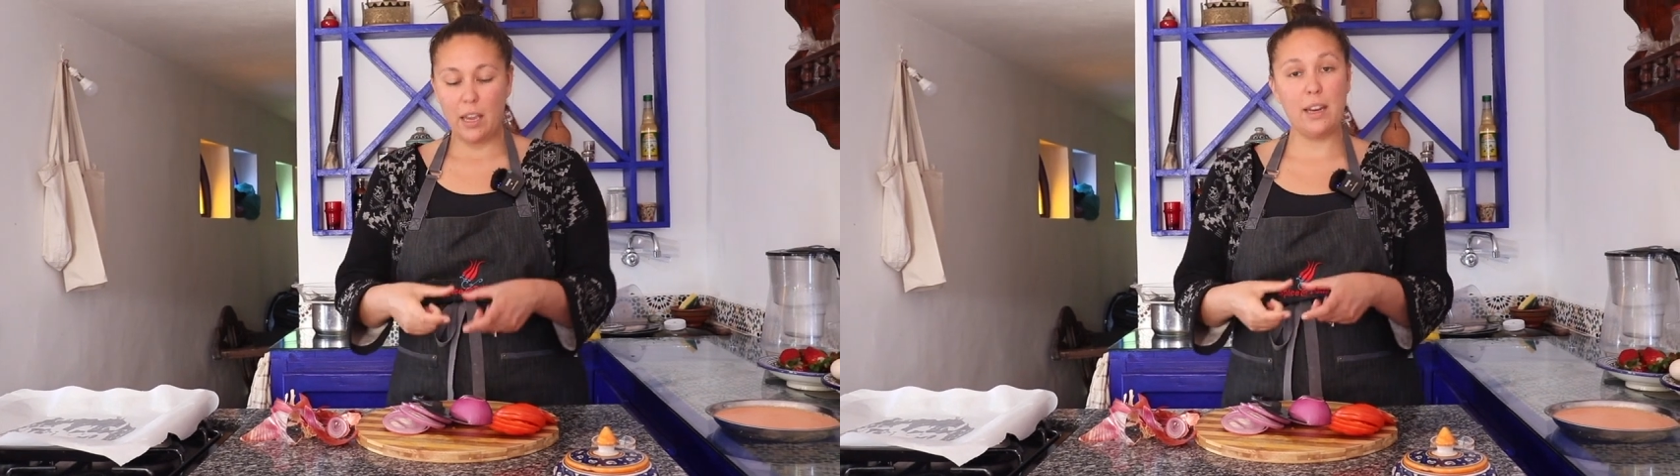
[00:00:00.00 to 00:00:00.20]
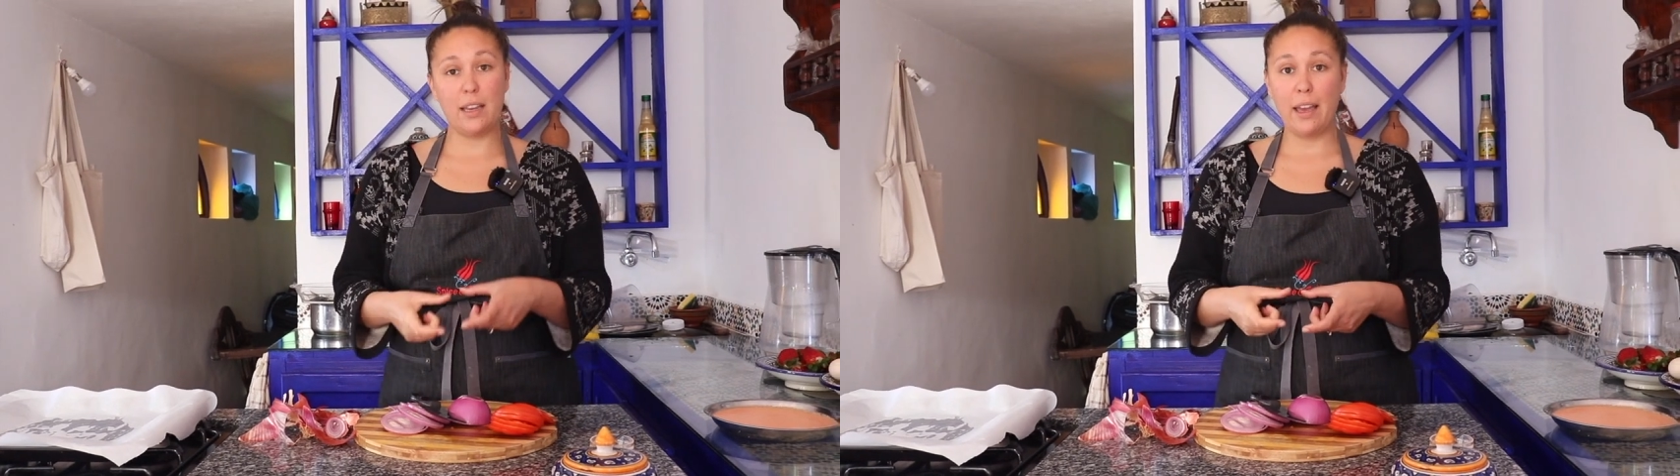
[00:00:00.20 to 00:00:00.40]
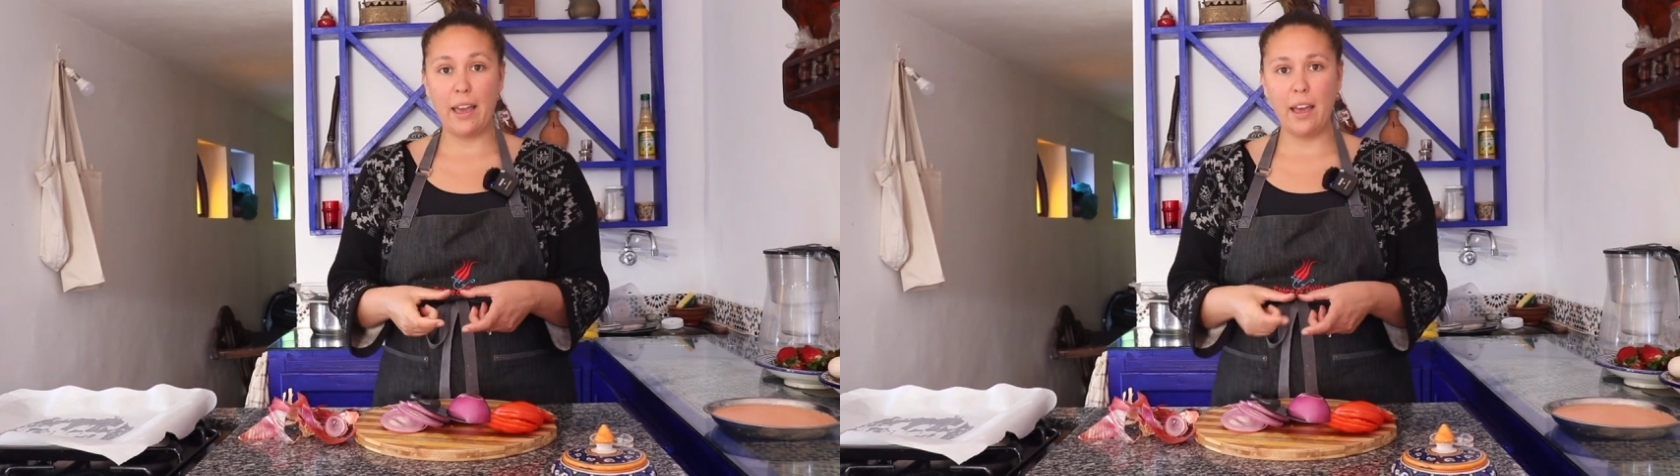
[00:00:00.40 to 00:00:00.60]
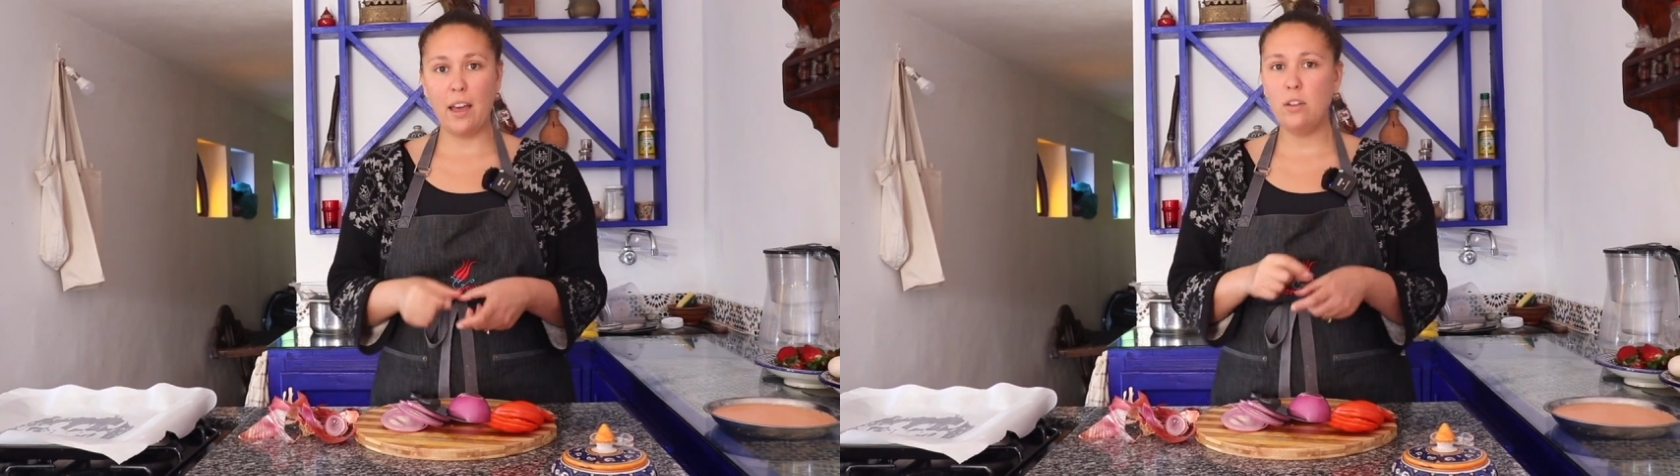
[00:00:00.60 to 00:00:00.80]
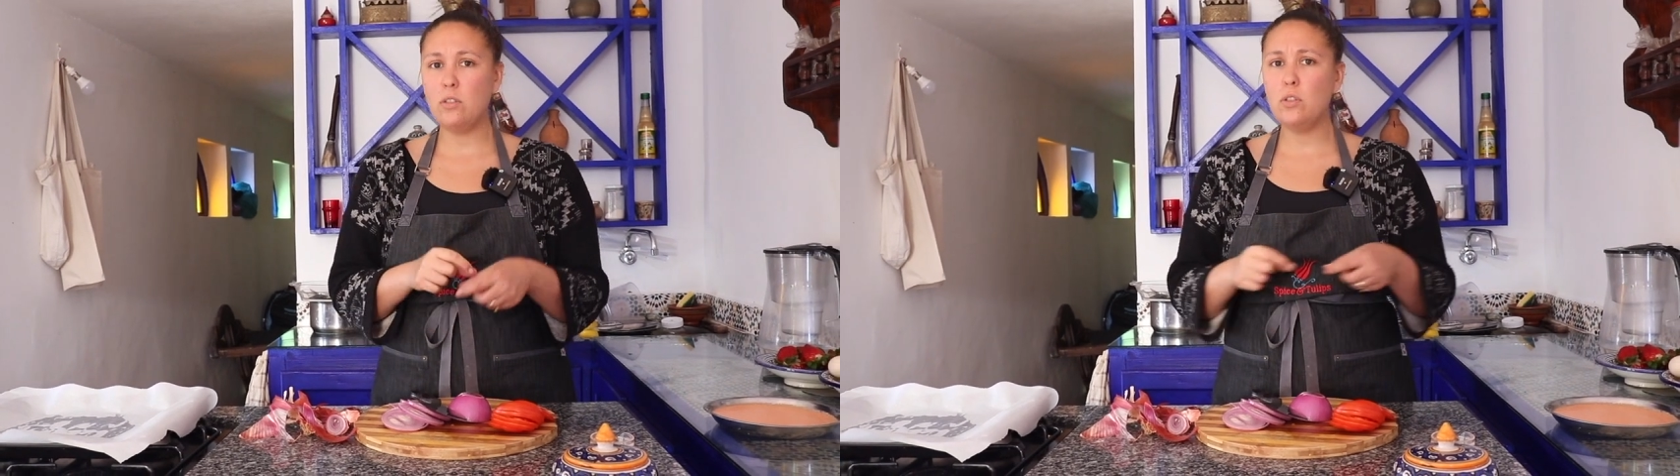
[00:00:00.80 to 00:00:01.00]
in a
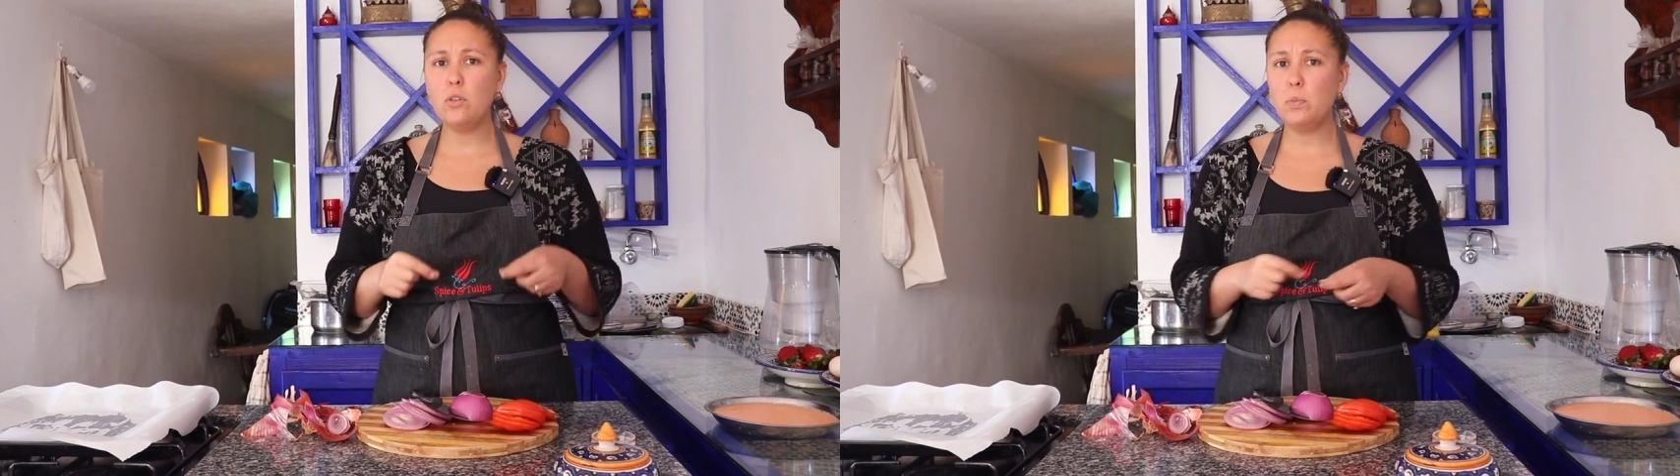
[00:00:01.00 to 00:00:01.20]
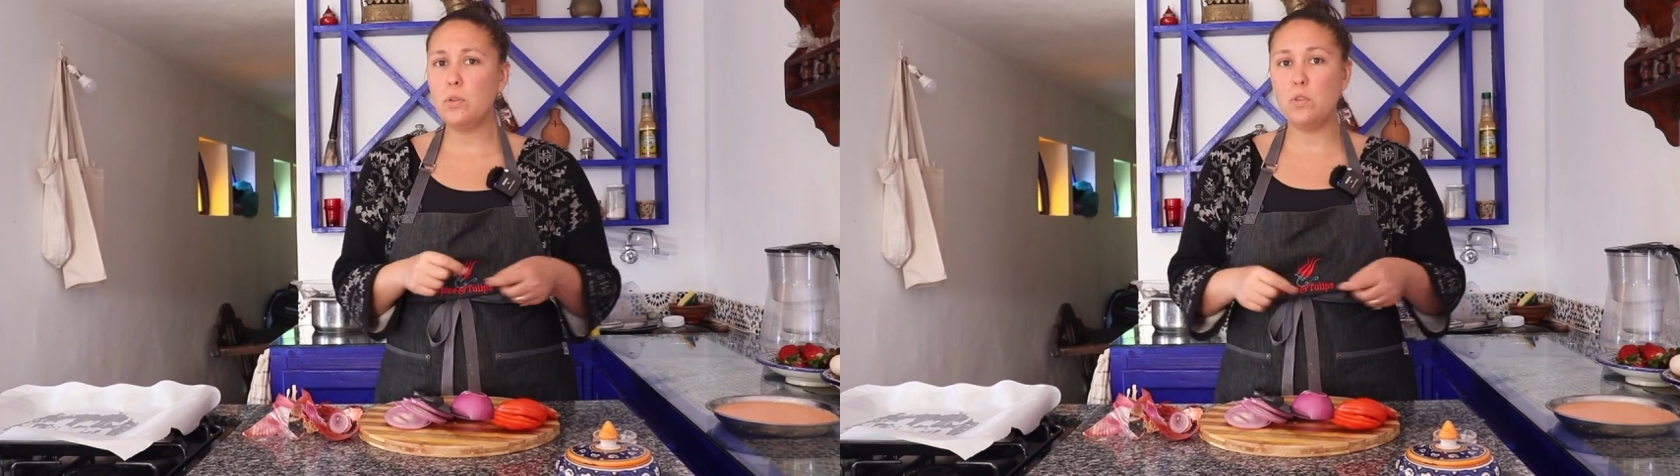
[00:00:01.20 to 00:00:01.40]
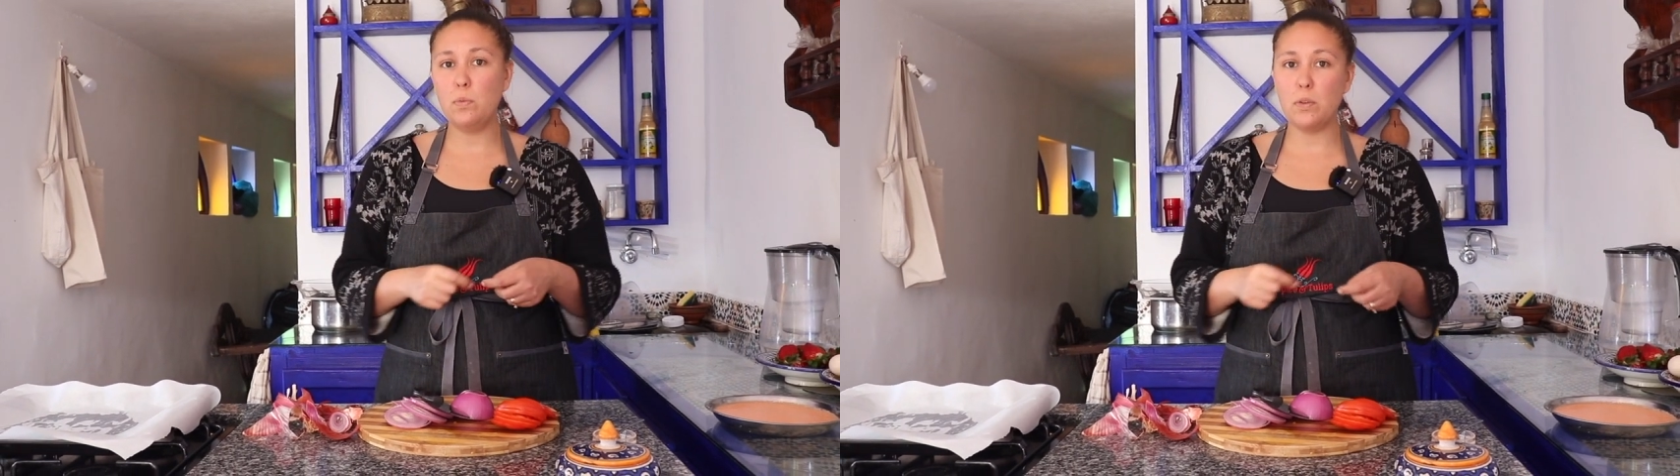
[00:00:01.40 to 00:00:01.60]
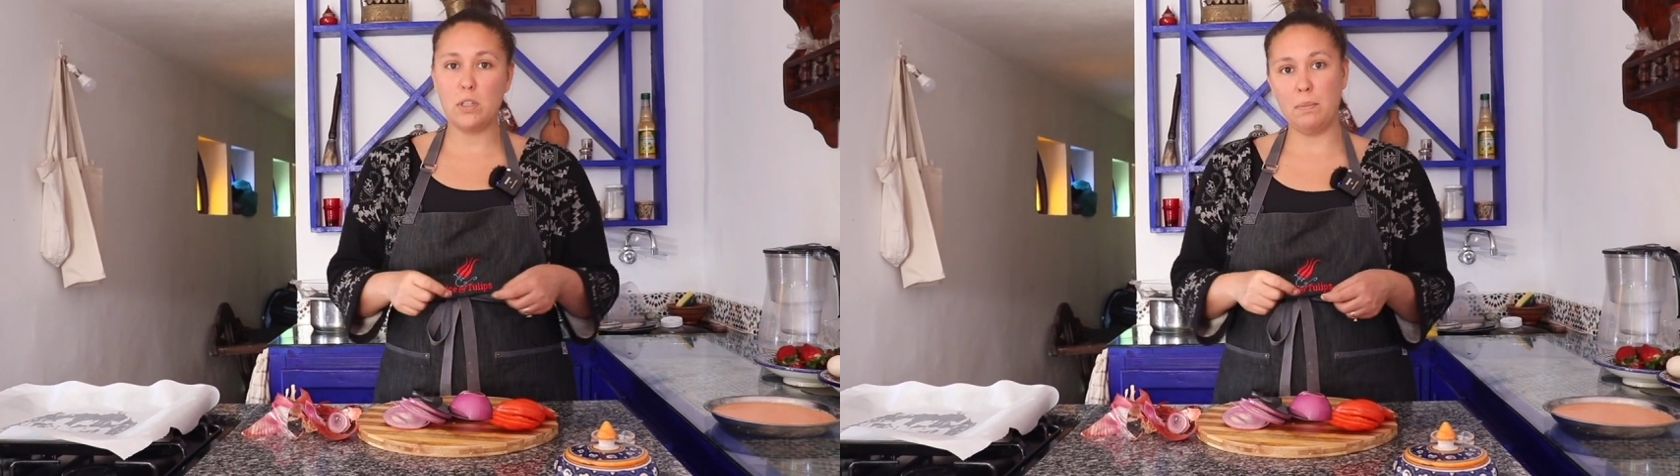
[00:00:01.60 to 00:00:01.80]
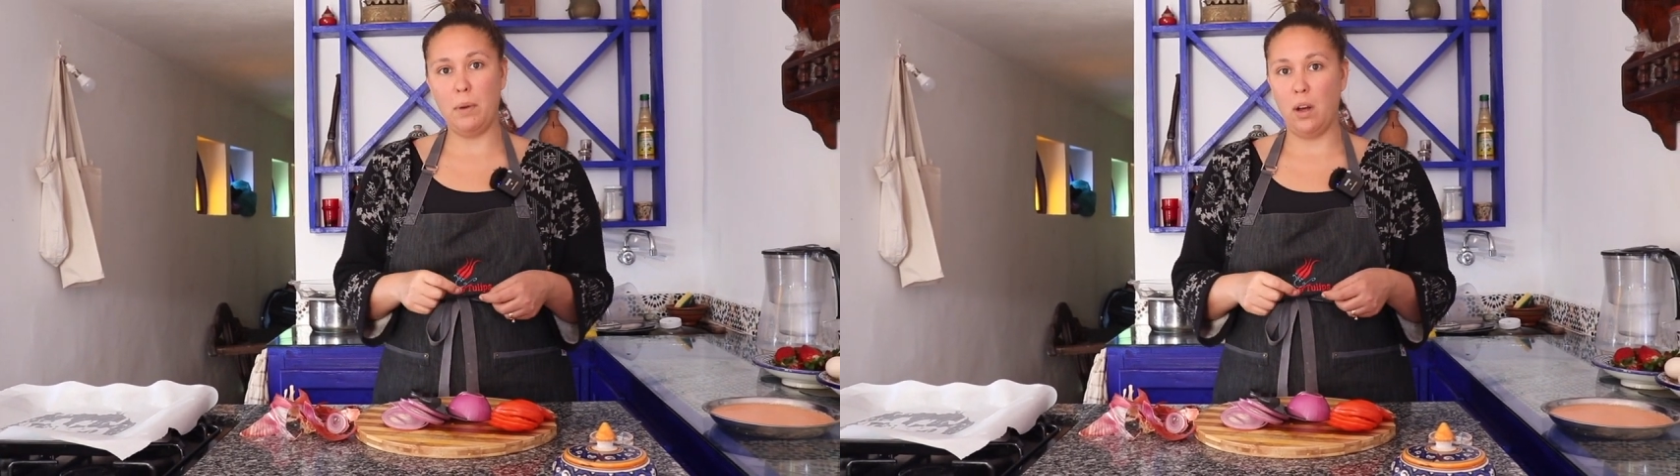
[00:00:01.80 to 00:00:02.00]
can, super, super
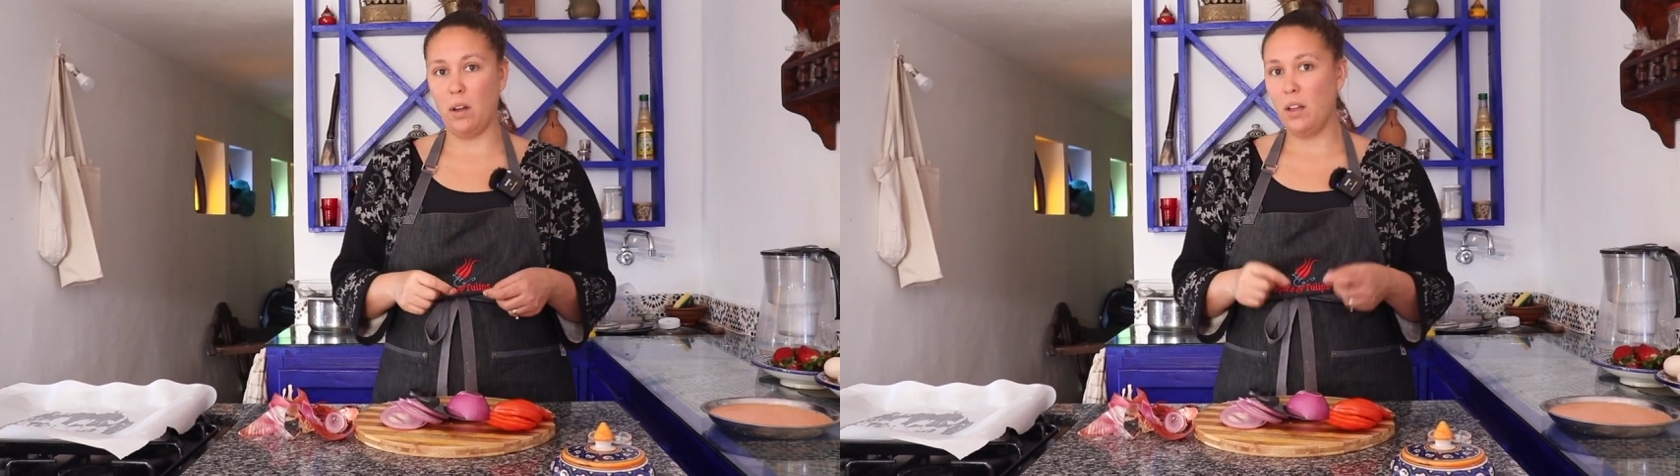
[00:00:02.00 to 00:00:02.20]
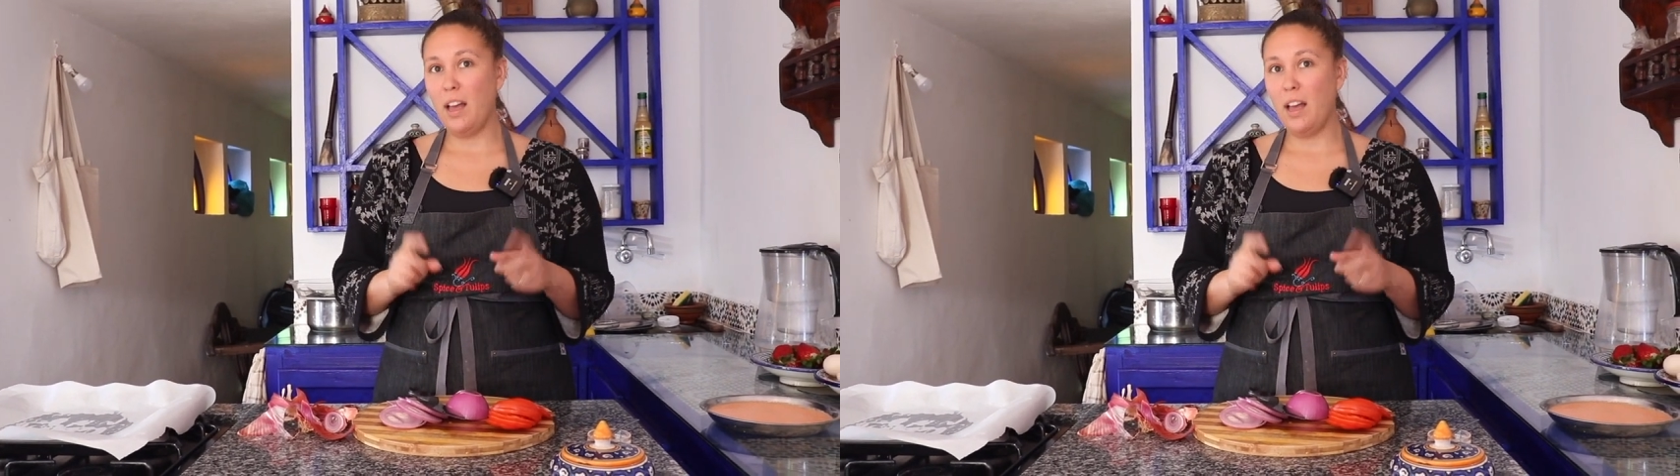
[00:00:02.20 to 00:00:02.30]
small.